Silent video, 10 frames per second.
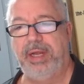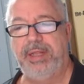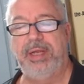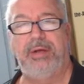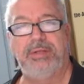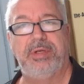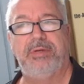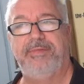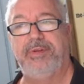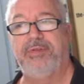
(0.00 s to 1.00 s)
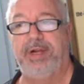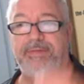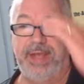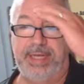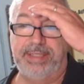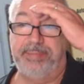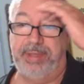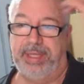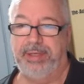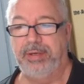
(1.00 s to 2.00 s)
And then also, if you're trying to find
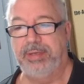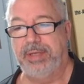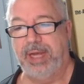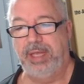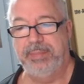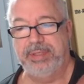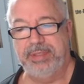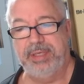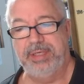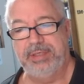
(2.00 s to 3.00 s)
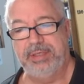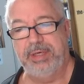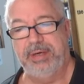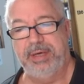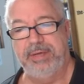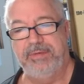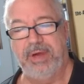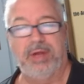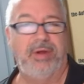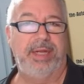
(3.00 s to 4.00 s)
something in your documentationary for
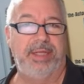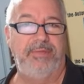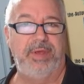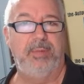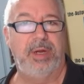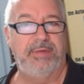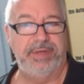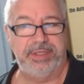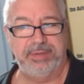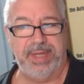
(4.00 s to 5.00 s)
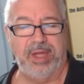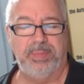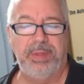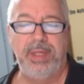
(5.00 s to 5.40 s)
AutoHotkey V one or V two help,